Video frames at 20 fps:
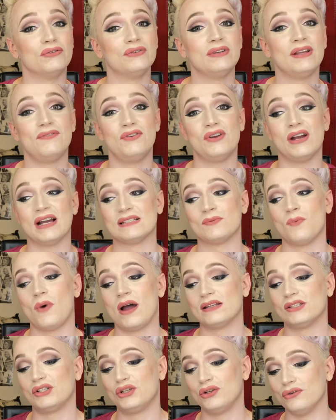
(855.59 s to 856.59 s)
If you guys want
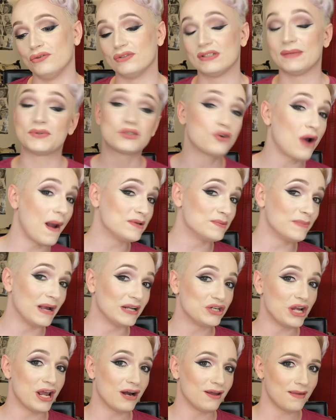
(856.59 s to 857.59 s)
to subscribe to my
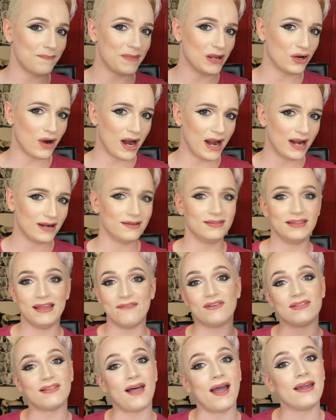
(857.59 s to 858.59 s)
channel, that'd be great. Leave a
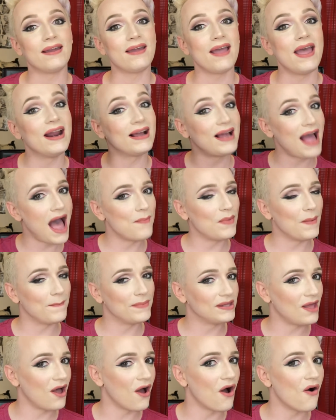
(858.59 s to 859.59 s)
like and a comment
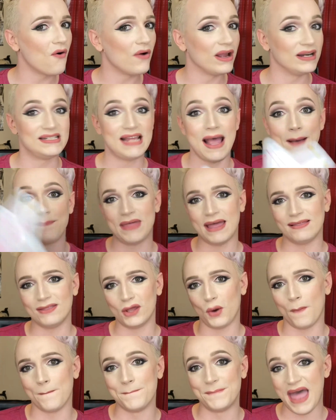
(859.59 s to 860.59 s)
below and tap that little
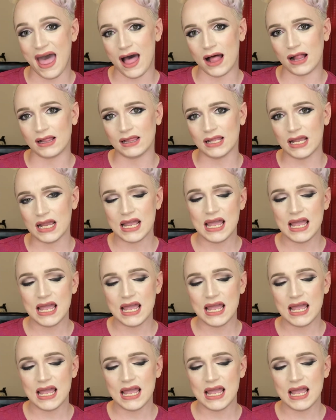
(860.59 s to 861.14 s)
bell.